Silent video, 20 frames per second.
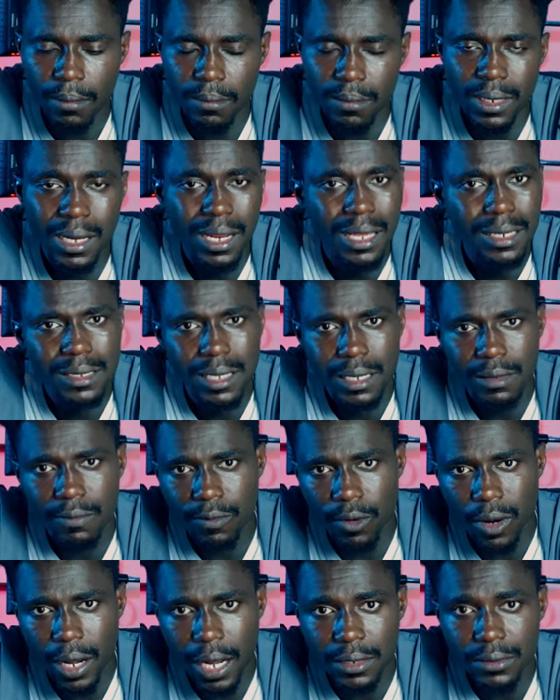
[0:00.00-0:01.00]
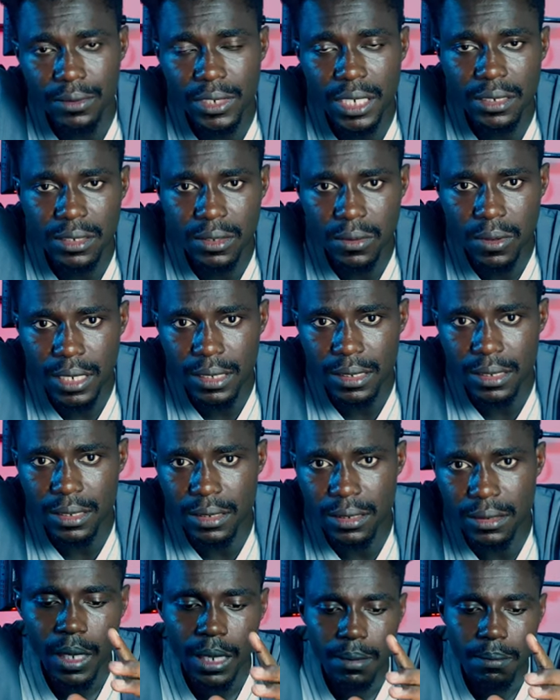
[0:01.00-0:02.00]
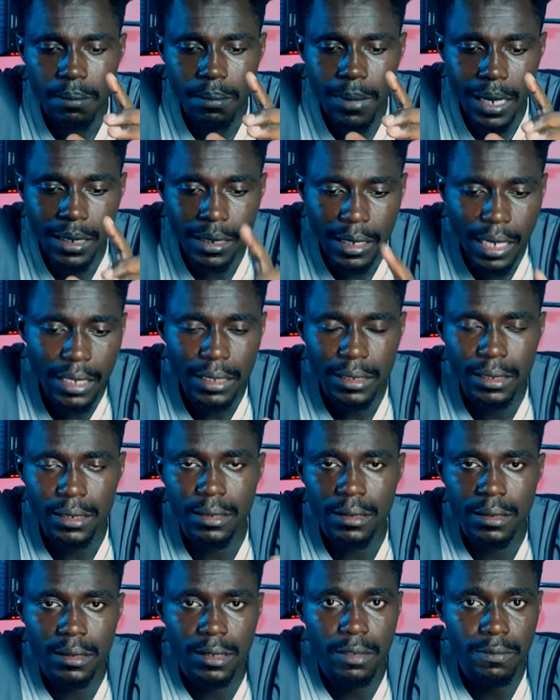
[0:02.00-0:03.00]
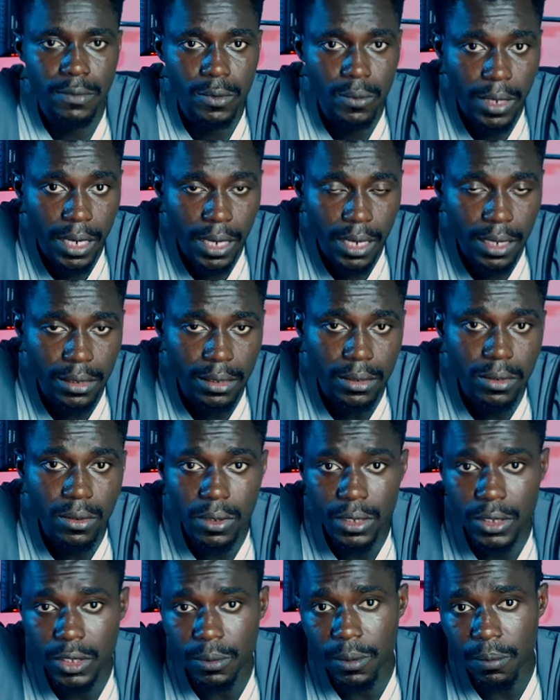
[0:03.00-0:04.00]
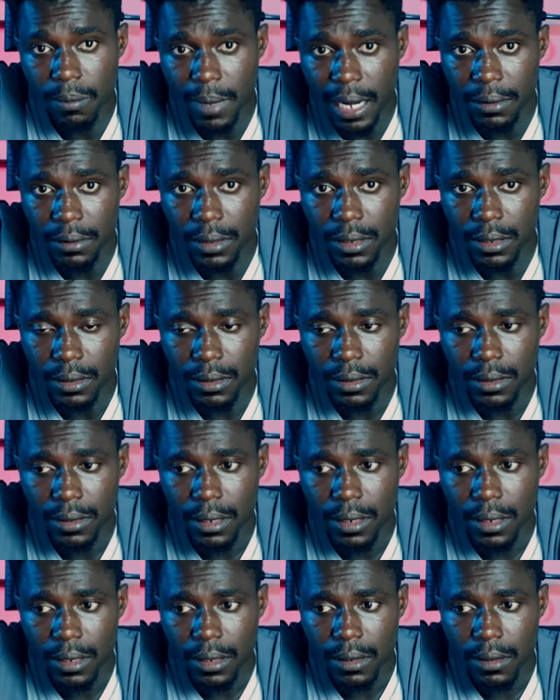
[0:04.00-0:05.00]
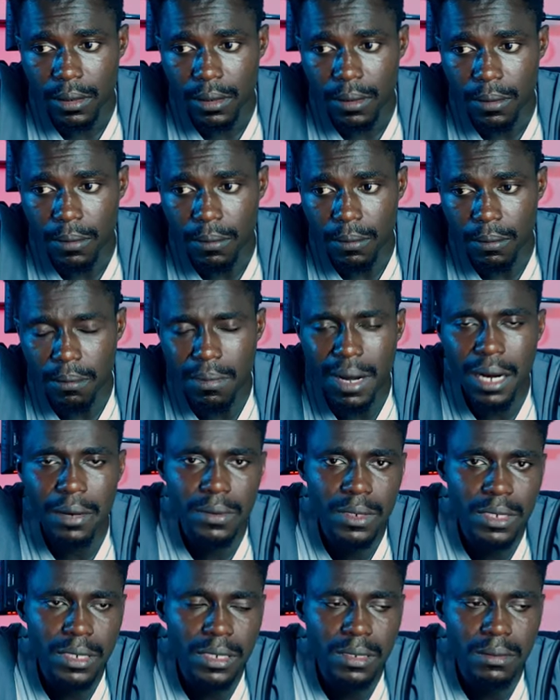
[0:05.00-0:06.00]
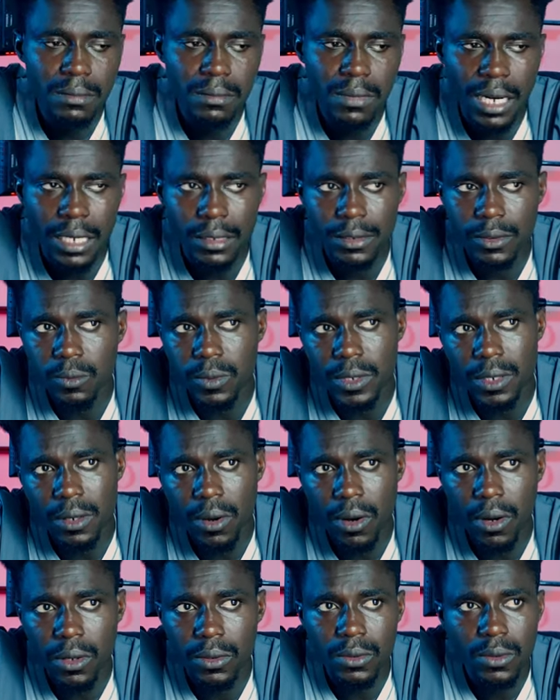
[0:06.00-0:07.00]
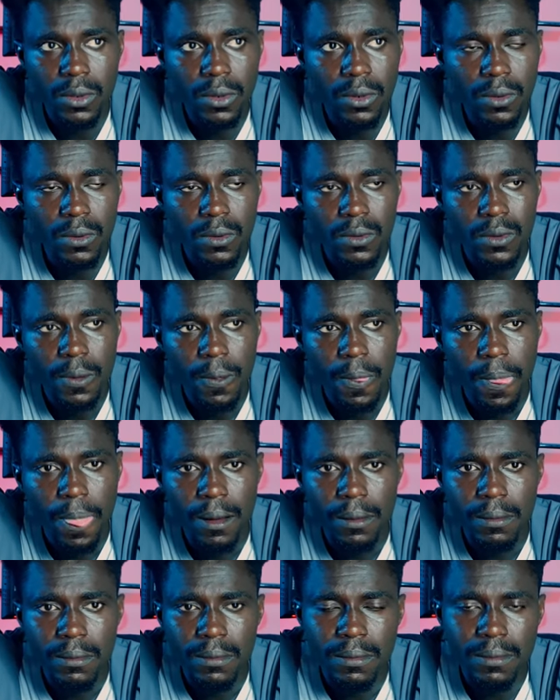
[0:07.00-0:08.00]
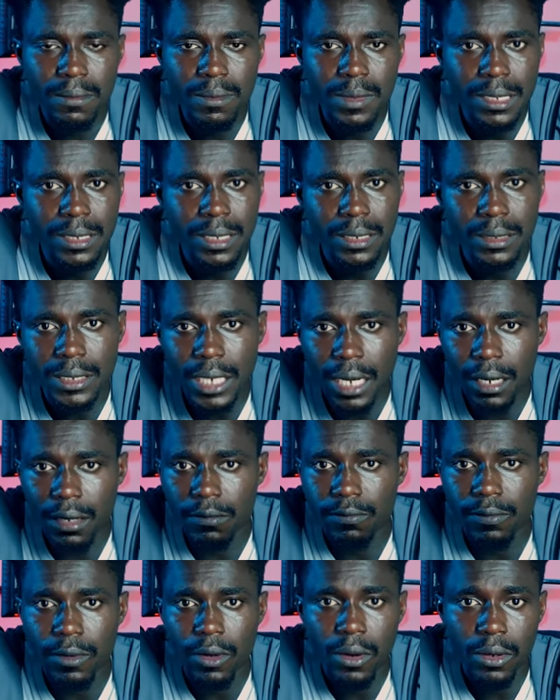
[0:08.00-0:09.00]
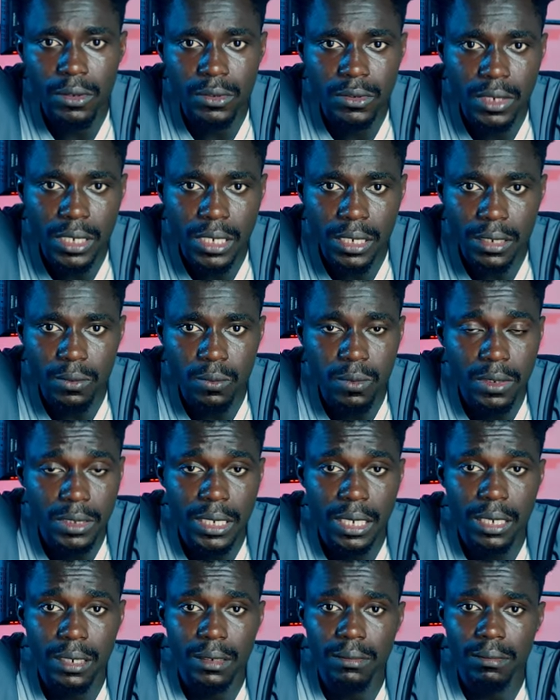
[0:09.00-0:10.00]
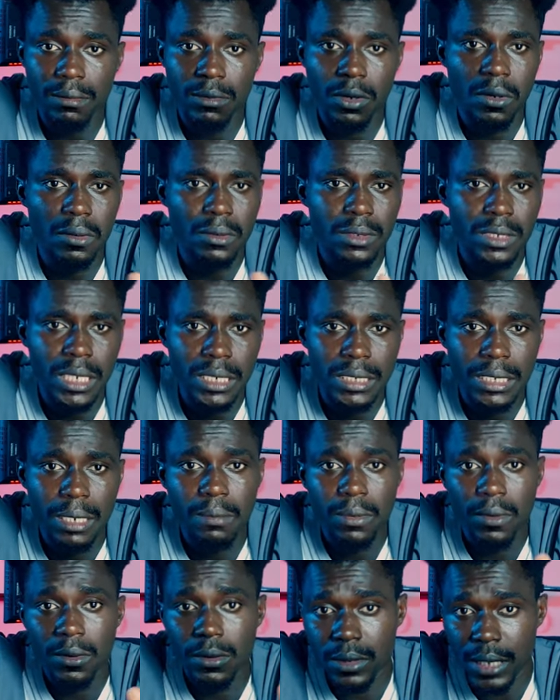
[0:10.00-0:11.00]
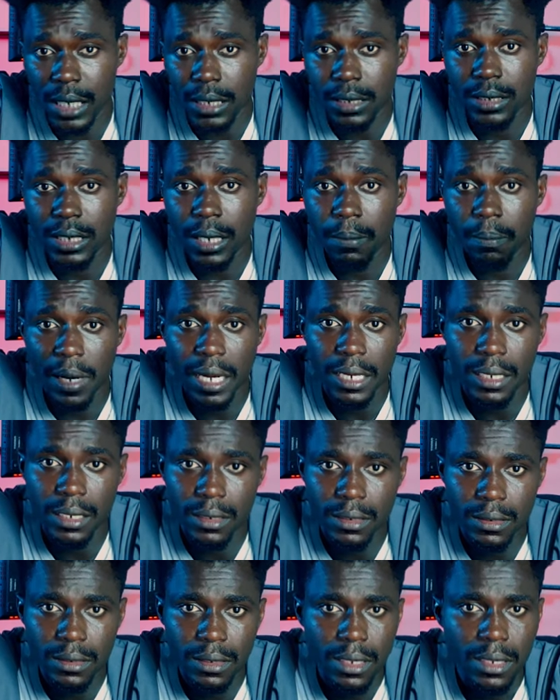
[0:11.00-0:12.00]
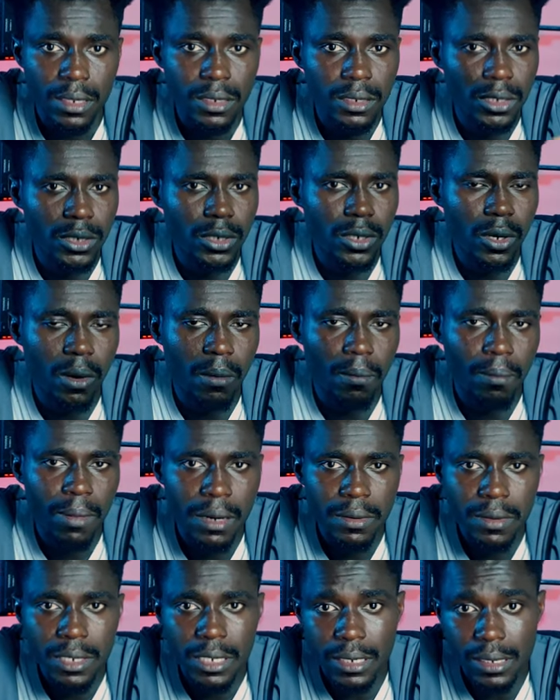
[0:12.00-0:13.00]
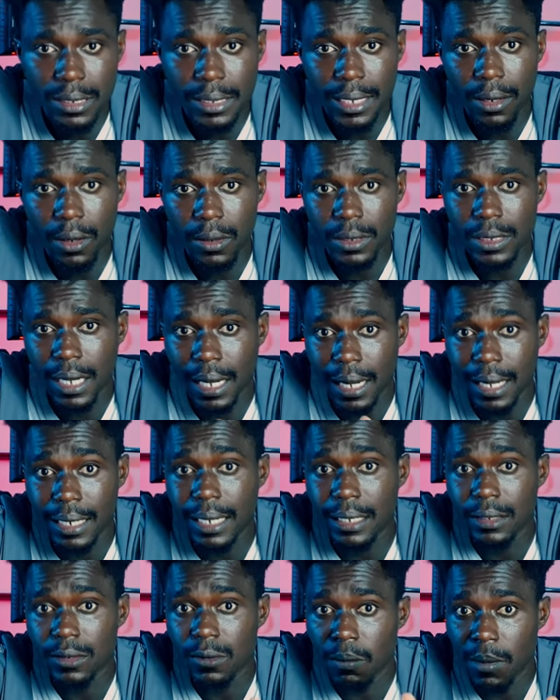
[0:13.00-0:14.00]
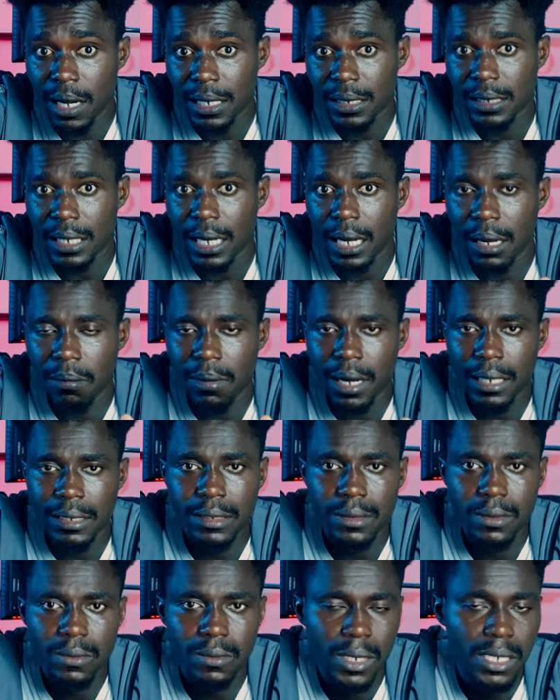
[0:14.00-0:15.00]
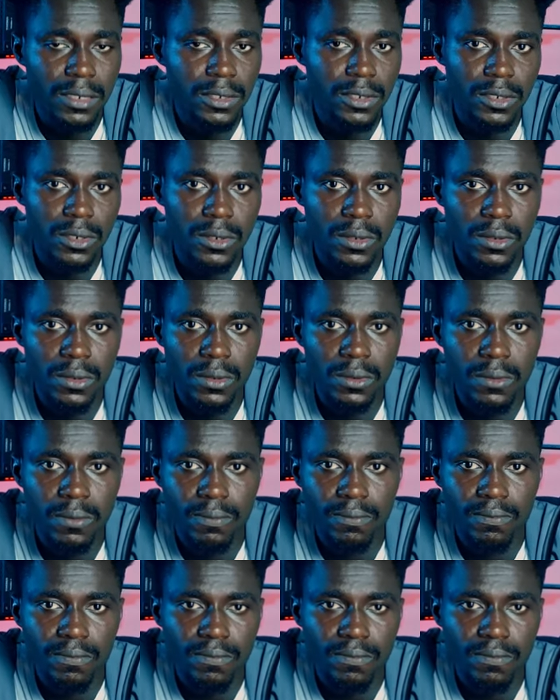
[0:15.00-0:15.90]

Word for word: less than four hundred U S D. My next software is going to be Mari. Mari, as we all know, is a jack of all trades with an untouchable texture panel. Sure, Mari is a lot harder to master, but once you do,